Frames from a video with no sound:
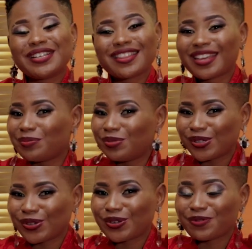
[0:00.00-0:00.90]
another
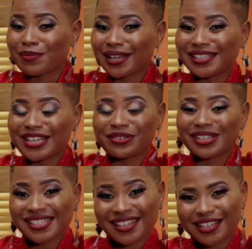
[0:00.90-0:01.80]
episode of Monday
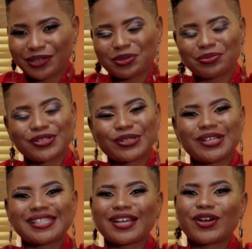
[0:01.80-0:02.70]
Re Tsene with
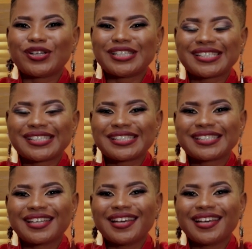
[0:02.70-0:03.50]
Pretoria Psychologist.